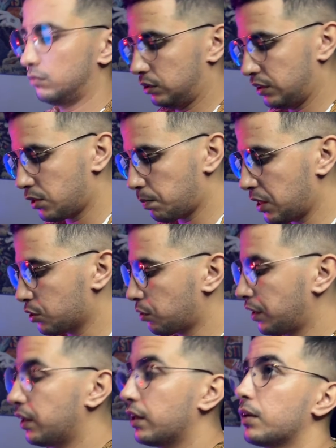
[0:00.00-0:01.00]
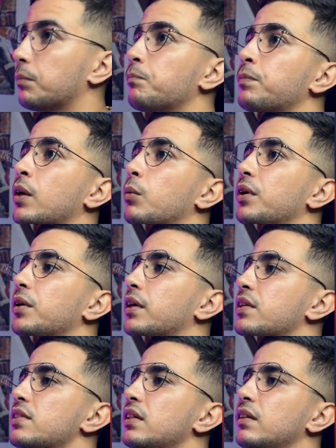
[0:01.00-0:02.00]
to this page right here, where you're
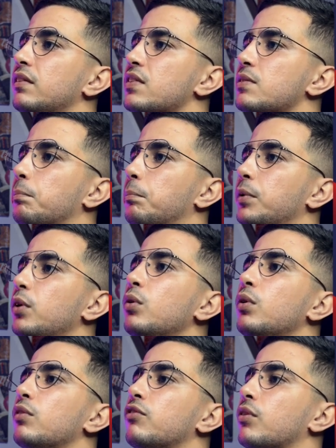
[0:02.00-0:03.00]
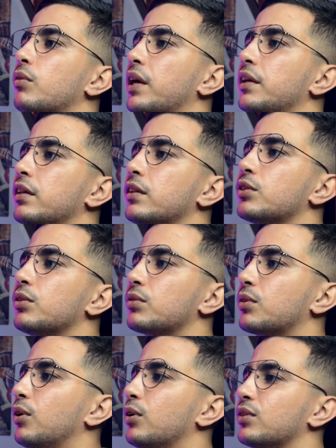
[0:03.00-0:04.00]
gonna see this beautiful right here short
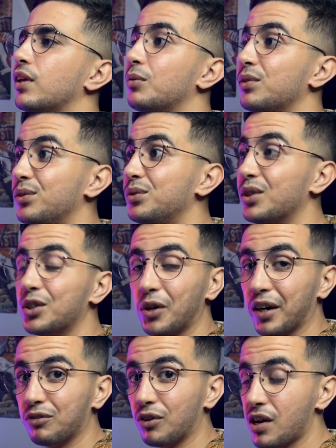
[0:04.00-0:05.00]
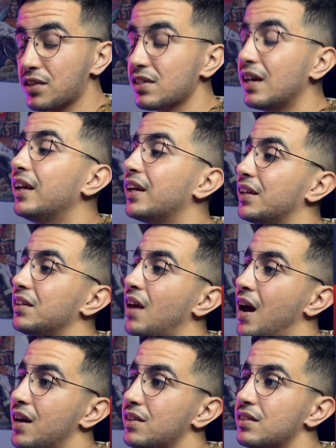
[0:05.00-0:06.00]
code that will do the trick for us. And it
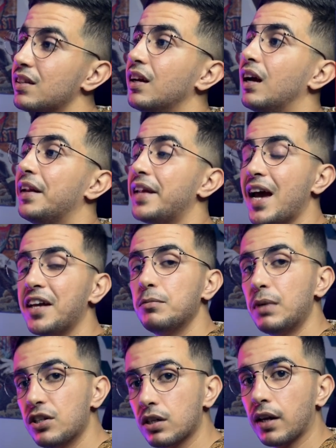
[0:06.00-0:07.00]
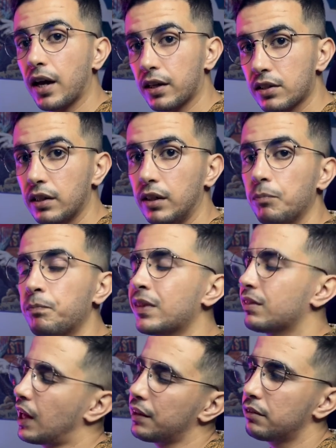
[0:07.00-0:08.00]
has an animation, actually.
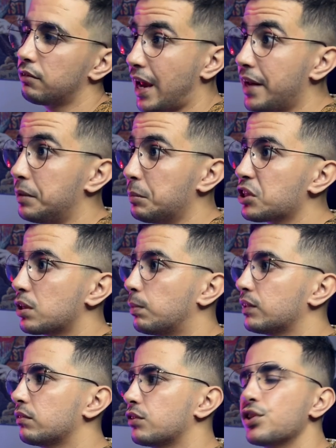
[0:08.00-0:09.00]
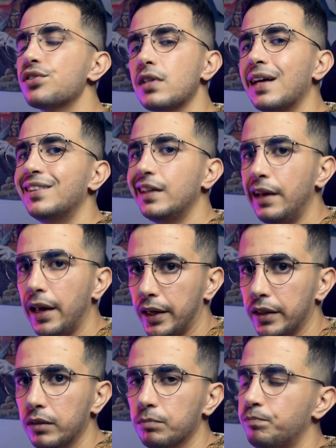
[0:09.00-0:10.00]
Not an animation, but just a
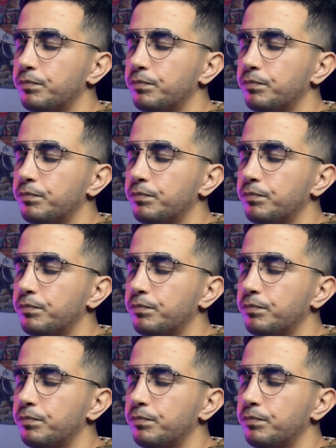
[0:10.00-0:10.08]
delay.